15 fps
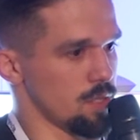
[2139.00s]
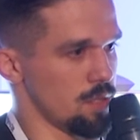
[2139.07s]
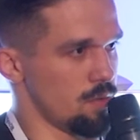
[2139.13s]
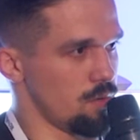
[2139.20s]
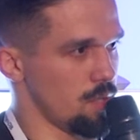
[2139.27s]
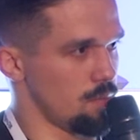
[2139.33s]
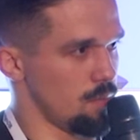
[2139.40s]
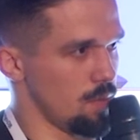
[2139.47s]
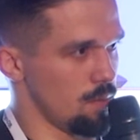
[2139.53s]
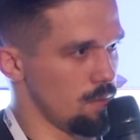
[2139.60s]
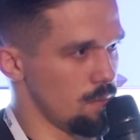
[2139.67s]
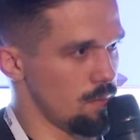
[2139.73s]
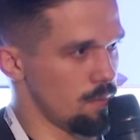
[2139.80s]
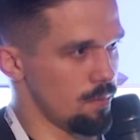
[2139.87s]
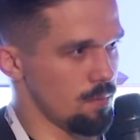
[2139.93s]
the README.
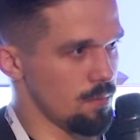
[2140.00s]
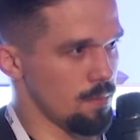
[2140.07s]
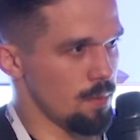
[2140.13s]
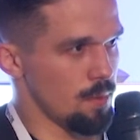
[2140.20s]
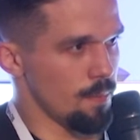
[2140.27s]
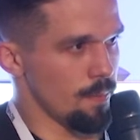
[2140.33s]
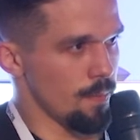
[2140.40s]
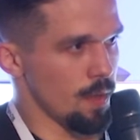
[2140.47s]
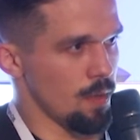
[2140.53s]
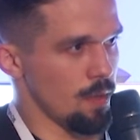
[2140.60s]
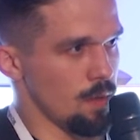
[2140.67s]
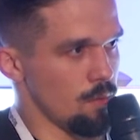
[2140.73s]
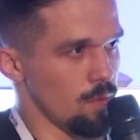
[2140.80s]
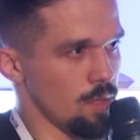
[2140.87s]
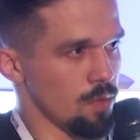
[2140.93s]

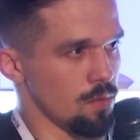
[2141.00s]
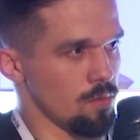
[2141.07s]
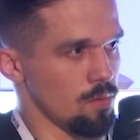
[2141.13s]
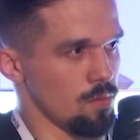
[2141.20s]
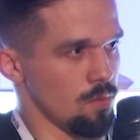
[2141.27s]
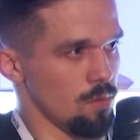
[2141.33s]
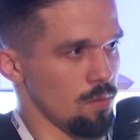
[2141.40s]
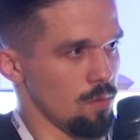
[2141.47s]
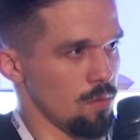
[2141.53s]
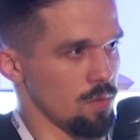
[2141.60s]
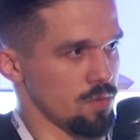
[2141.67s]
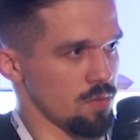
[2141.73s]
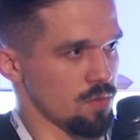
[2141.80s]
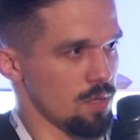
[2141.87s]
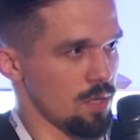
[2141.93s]
We need to
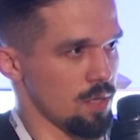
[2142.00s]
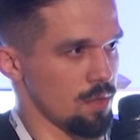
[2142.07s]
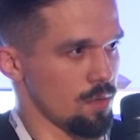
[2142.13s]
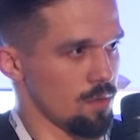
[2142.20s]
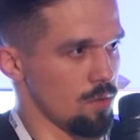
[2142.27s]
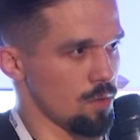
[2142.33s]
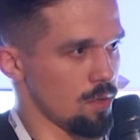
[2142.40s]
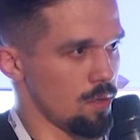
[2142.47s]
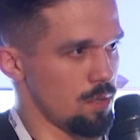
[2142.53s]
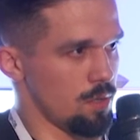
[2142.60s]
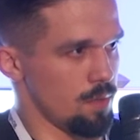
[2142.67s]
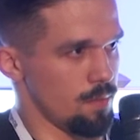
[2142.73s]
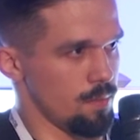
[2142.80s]
also start Docker.